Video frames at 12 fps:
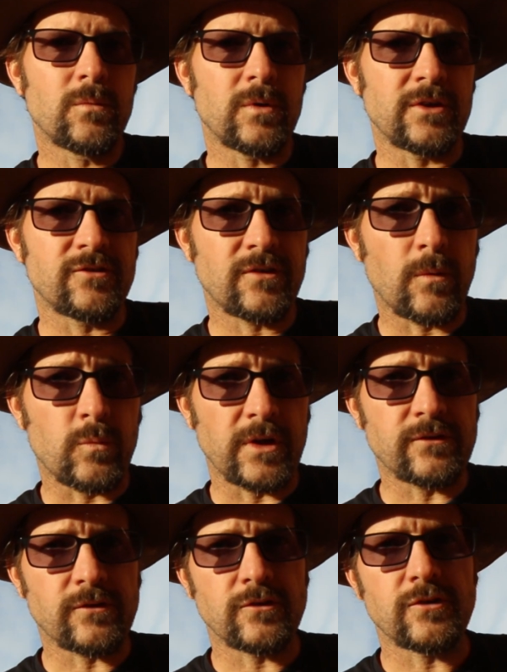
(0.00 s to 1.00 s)
which some
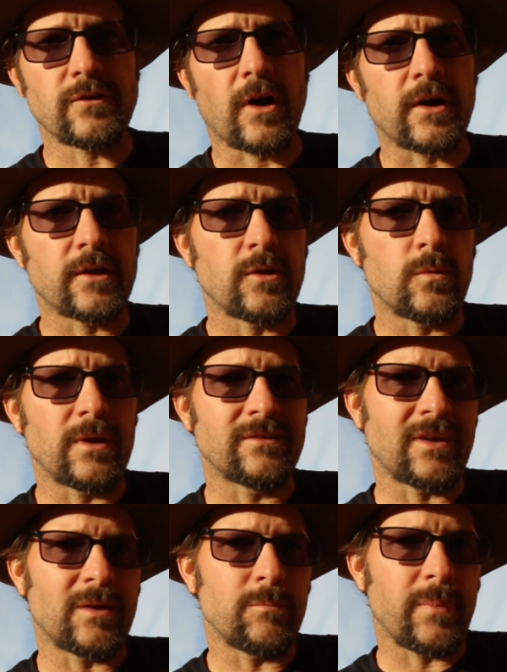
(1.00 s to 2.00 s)
researchers argue
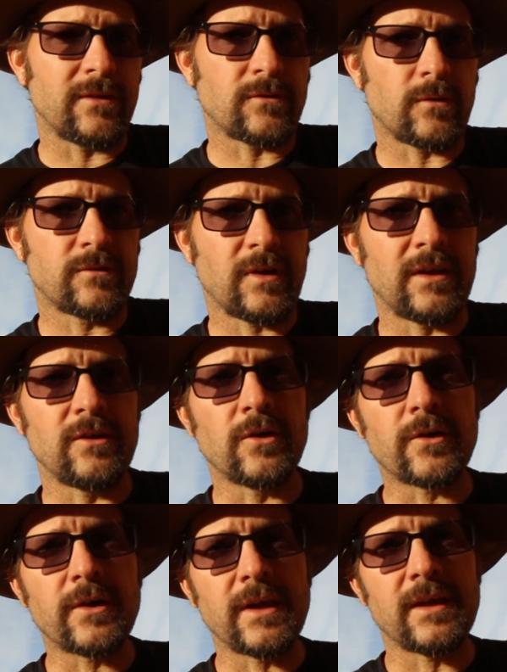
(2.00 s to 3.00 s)
is a basal
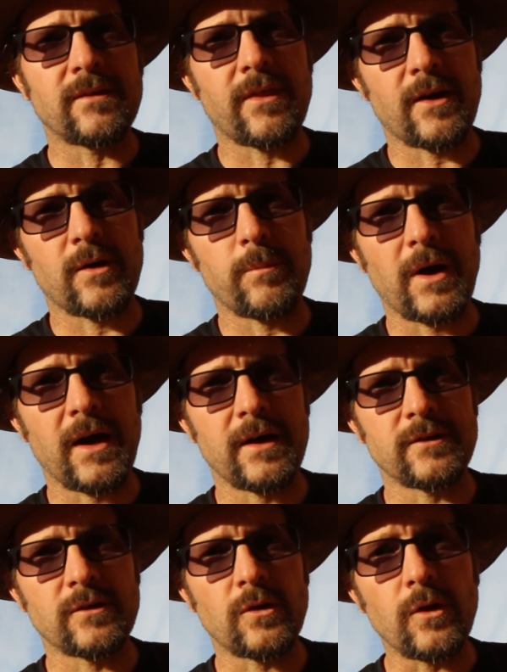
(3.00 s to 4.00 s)
tetanuran
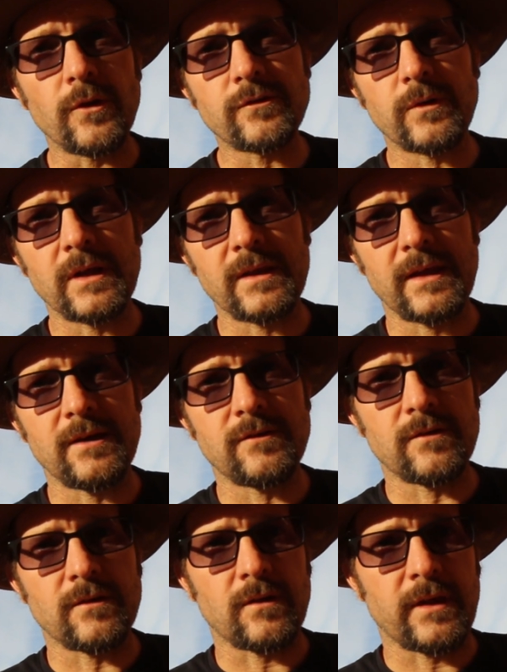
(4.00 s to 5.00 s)
theropod closely related
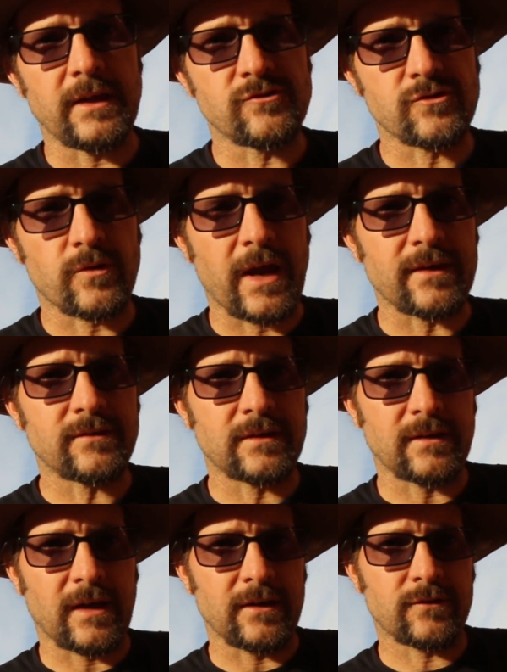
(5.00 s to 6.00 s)
to the late
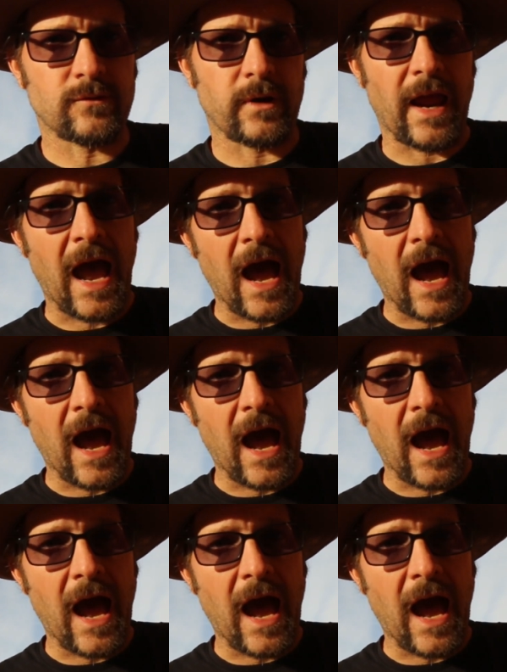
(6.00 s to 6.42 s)
Jurassic dinosaur